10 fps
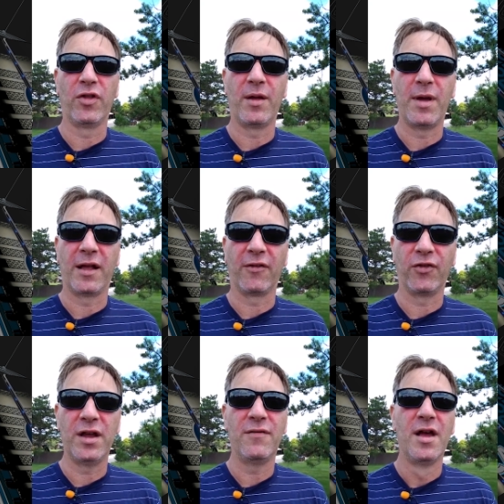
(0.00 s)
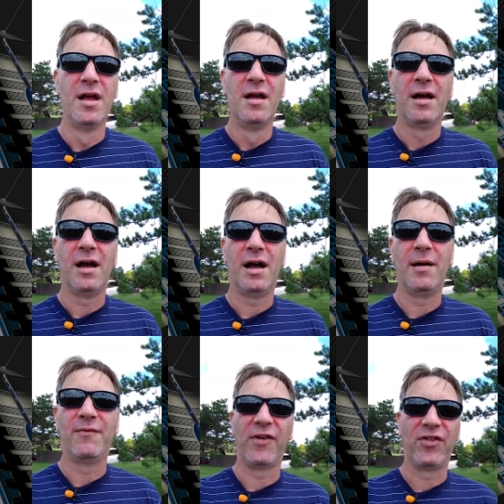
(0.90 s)
they make us leave.
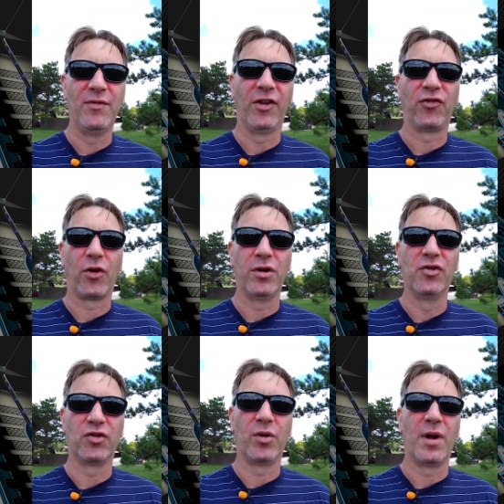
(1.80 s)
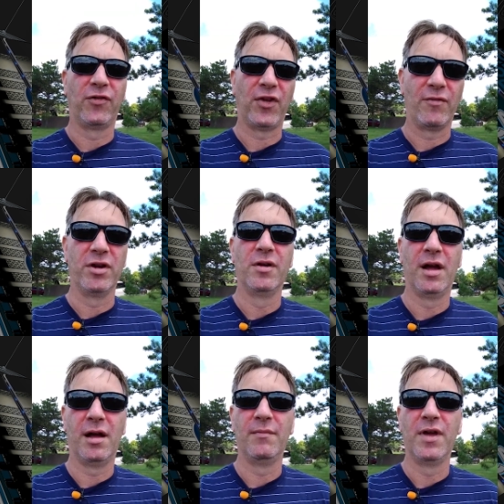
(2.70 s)
Festivities start usually around 7.
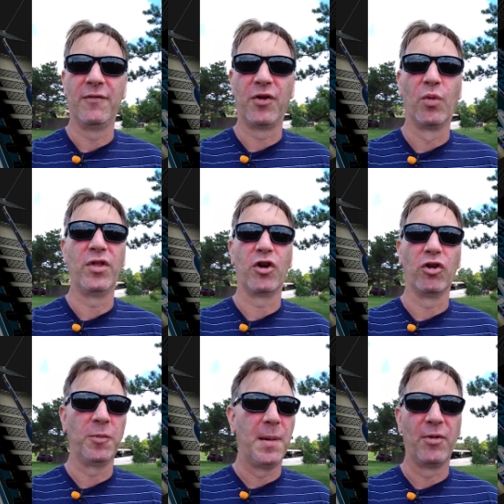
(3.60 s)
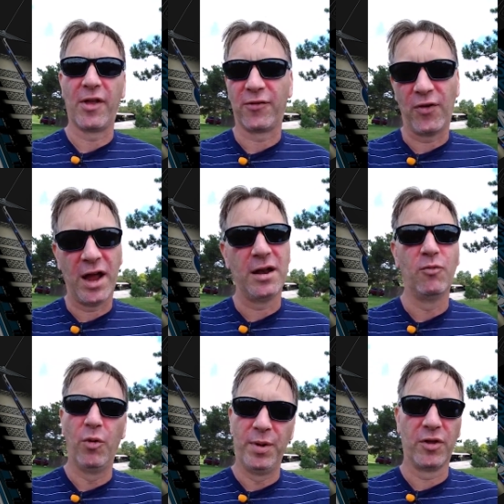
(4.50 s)
If you're one of the early people, that's fine.
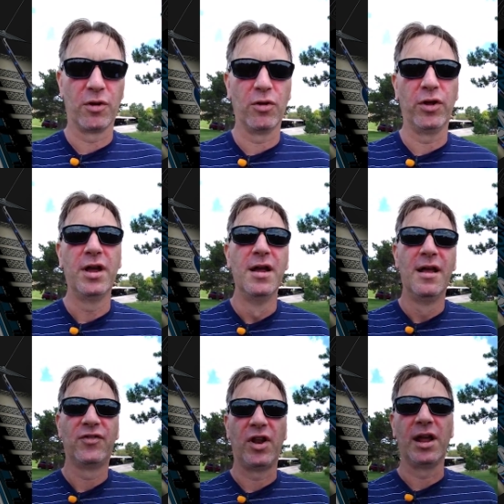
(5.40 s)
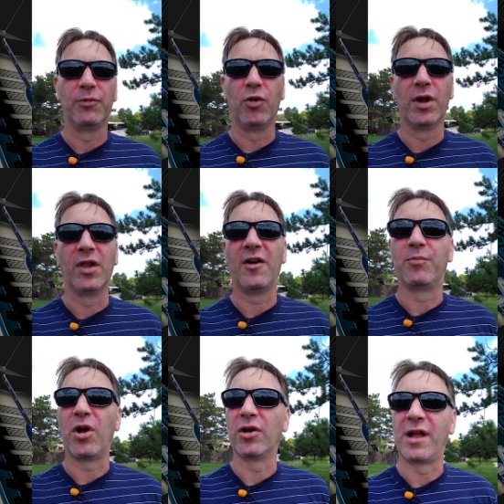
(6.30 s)
We'll be there early, setting up, doing a
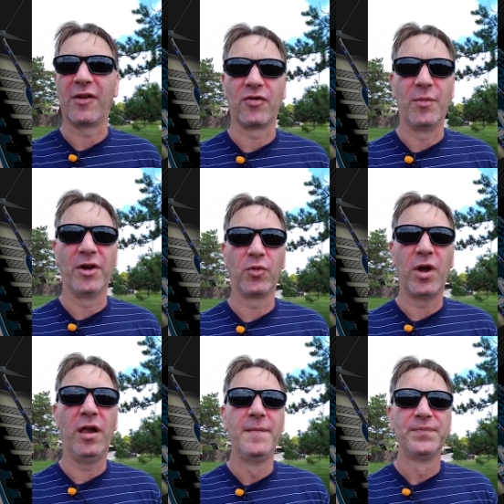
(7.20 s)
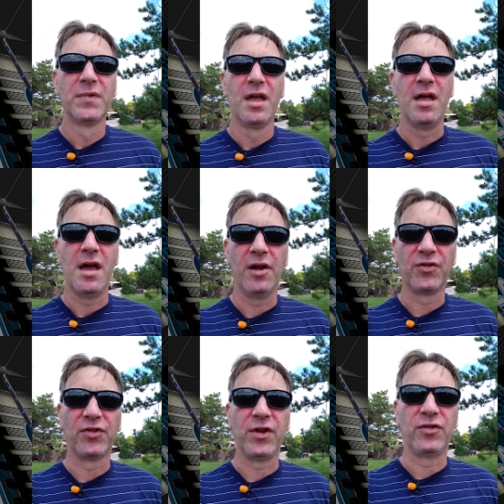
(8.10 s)
live broadcast from it as well. And
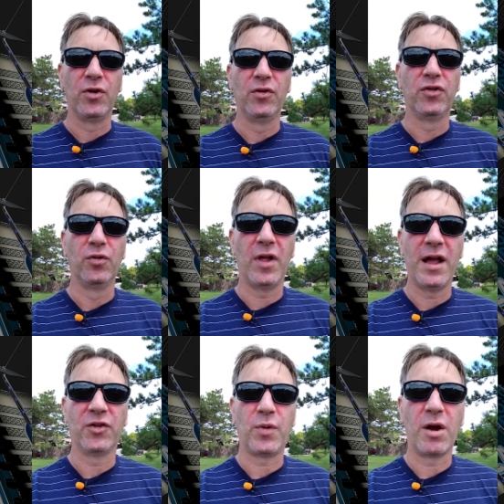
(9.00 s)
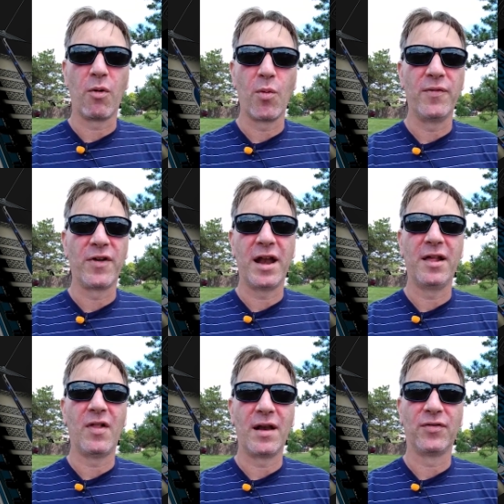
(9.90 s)
also stay tuned to Lions Wire, where we've got
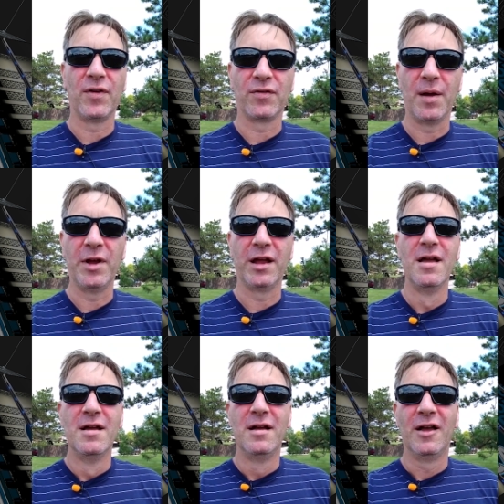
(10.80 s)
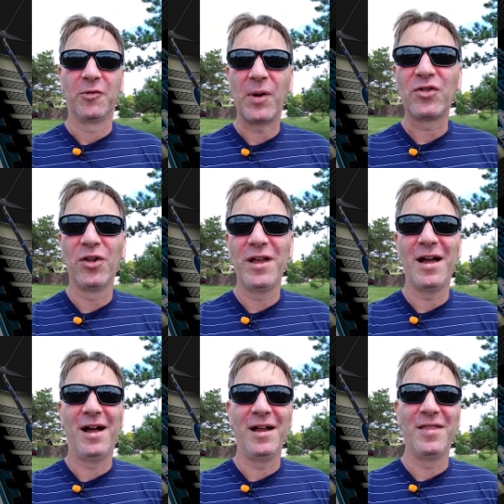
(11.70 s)
a lot of stuff coming, especially
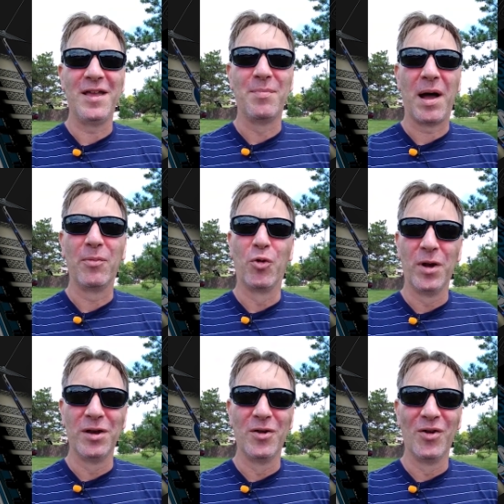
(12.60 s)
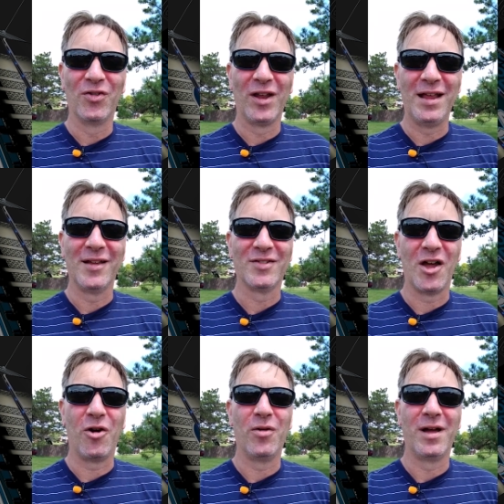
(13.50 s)
on the Bob Quinn news that he is
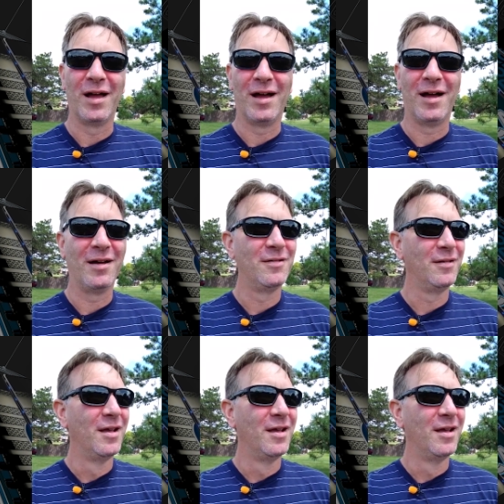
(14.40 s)
now